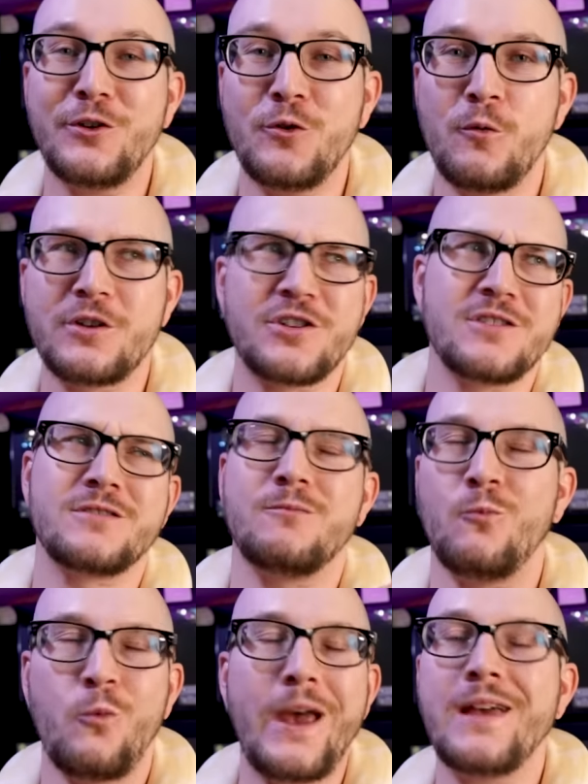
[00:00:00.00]
2, which is
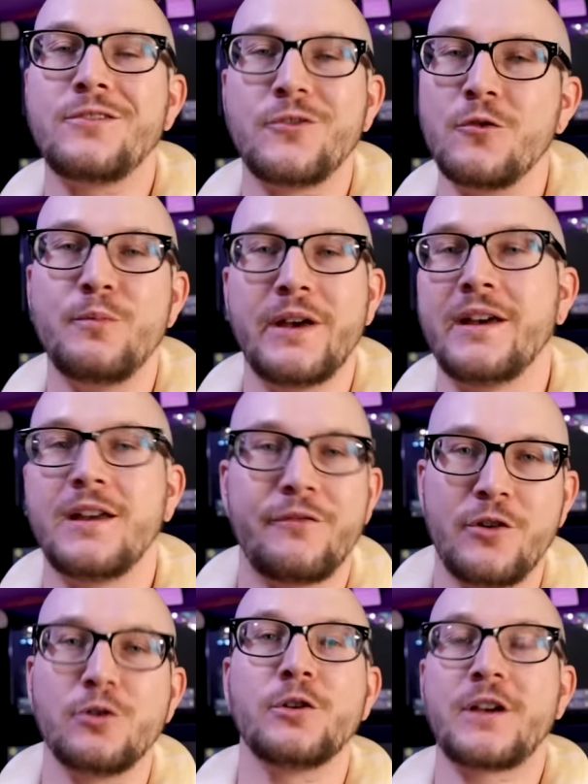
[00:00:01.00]
way too big
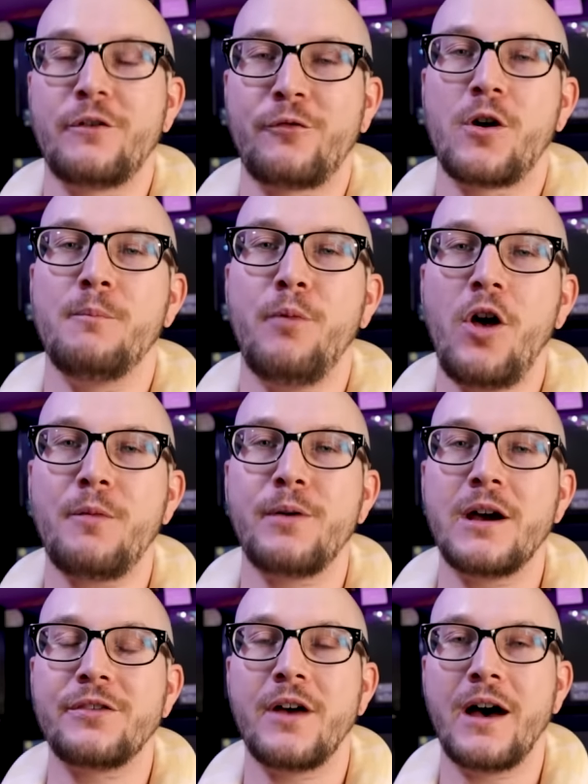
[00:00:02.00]
if you're looking for a ball
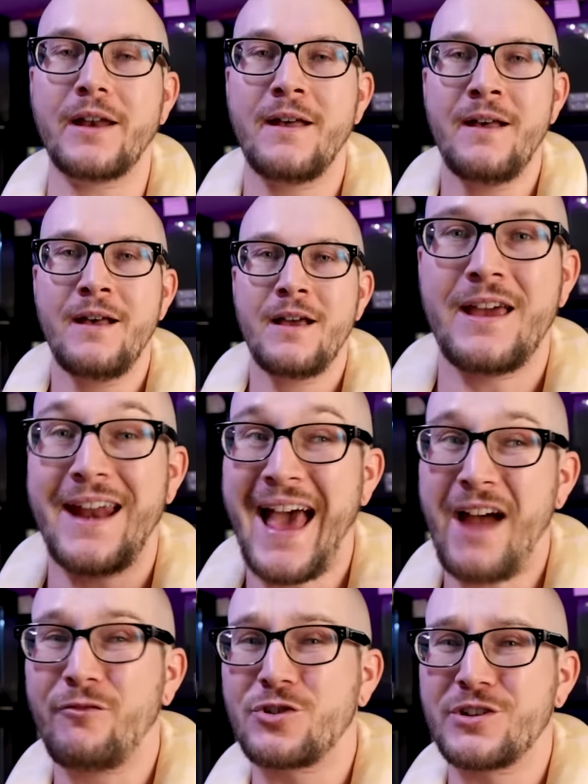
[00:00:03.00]
python, it
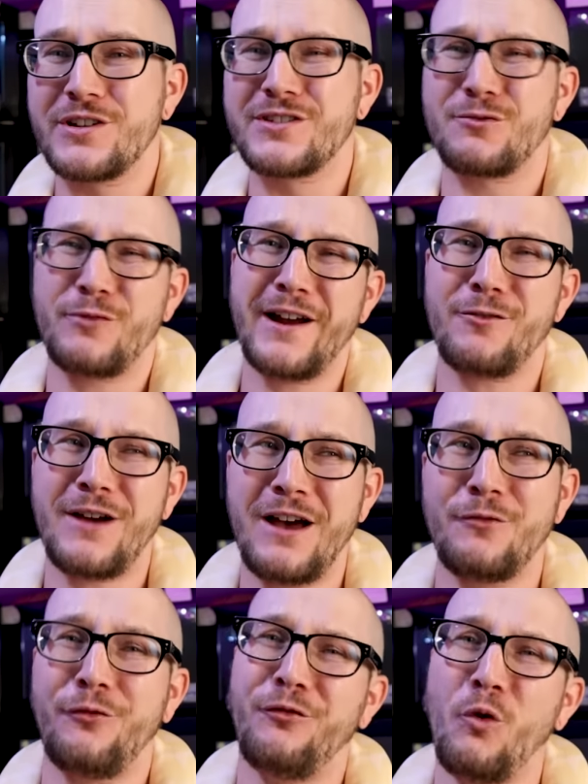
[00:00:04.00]
averages right
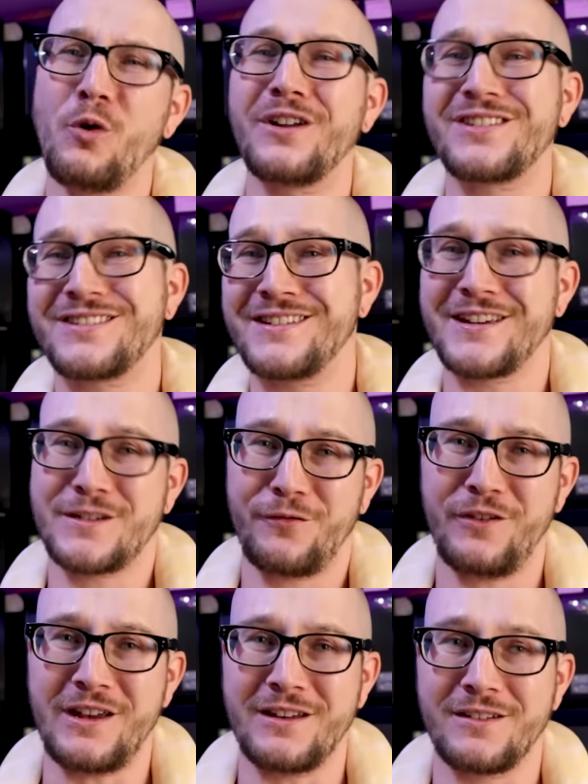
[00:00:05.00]
around four to six
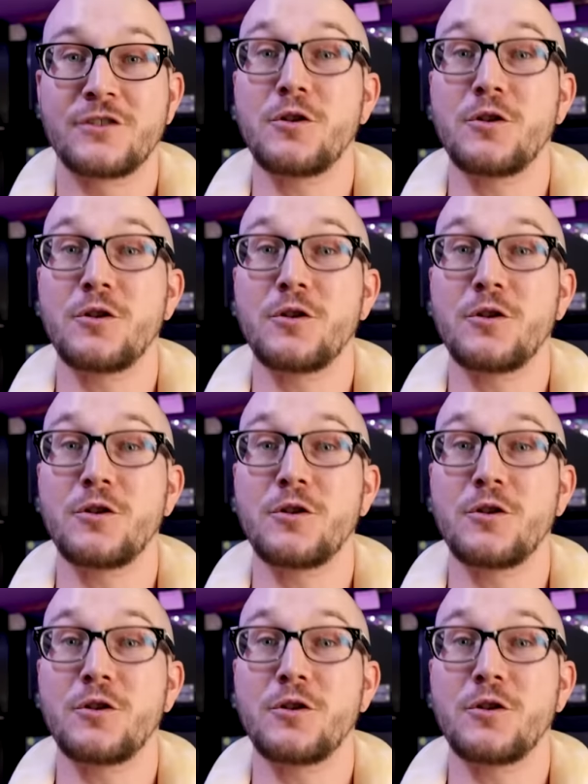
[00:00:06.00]
feet.